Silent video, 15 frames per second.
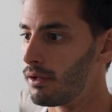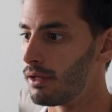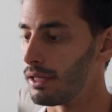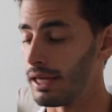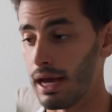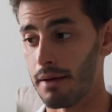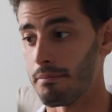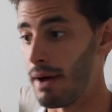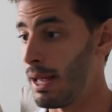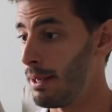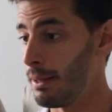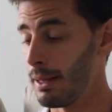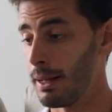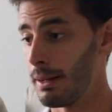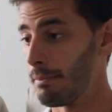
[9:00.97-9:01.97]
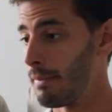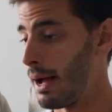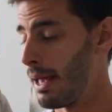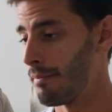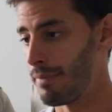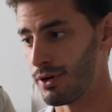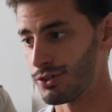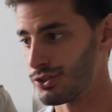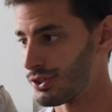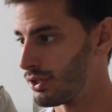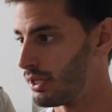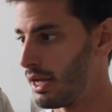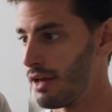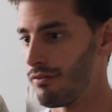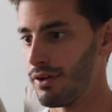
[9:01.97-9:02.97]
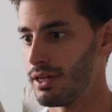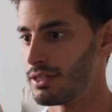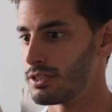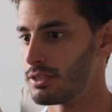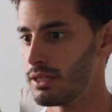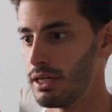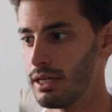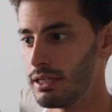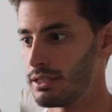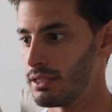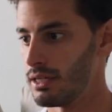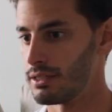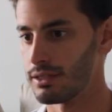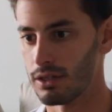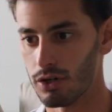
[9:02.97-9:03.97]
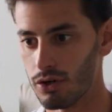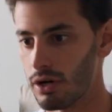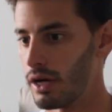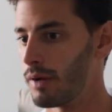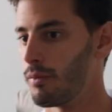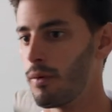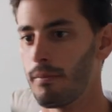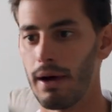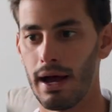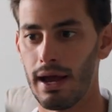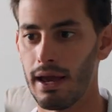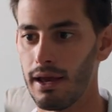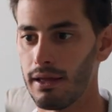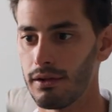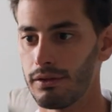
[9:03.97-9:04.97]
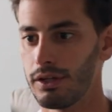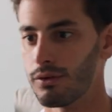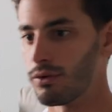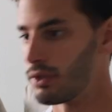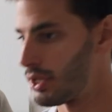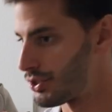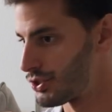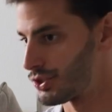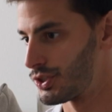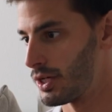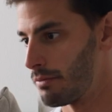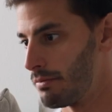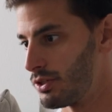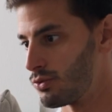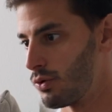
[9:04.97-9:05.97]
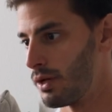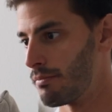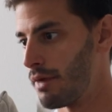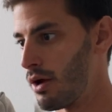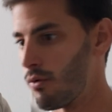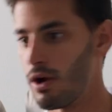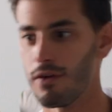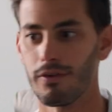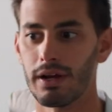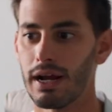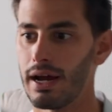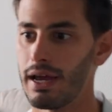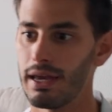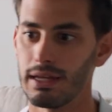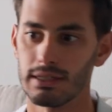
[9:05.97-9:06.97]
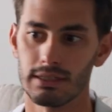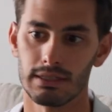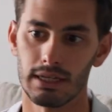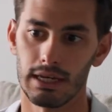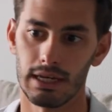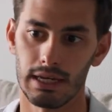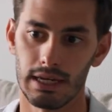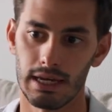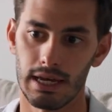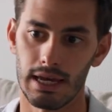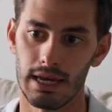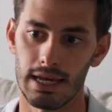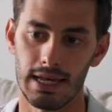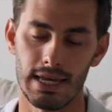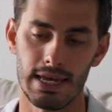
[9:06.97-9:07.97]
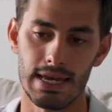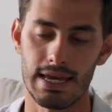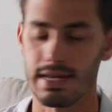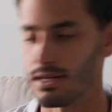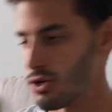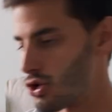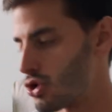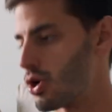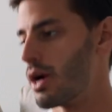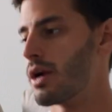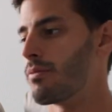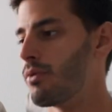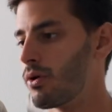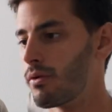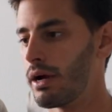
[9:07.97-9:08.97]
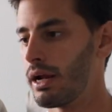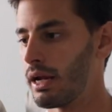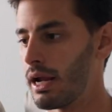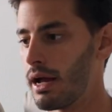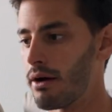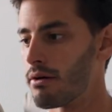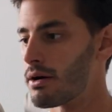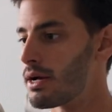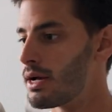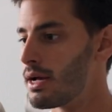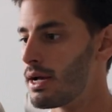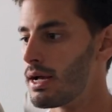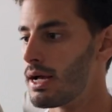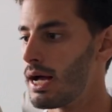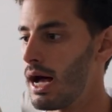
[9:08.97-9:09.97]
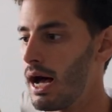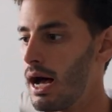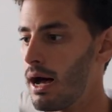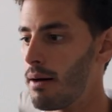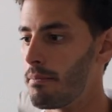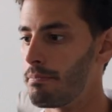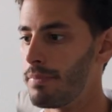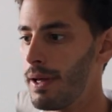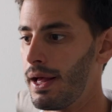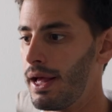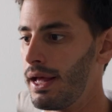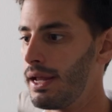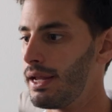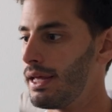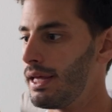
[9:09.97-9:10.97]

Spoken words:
yeah, my personal life it's incredible. The relationship between my wife and I, it's incredible right now. But